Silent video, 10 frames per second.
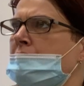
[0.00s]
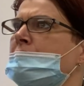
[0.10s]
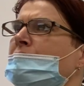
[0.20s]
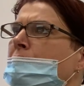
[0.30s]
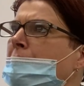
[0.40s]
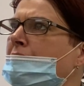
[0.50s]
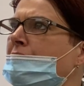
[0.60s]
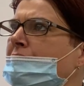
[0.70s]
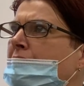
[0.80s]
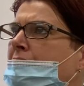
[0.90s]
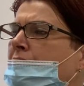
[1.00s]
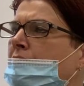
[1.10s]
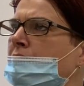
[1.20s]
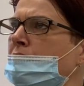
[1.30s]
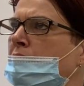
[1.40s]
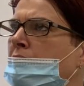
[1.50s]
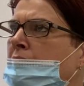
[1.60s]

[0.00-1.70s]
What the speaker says: Does it feel better if I let go?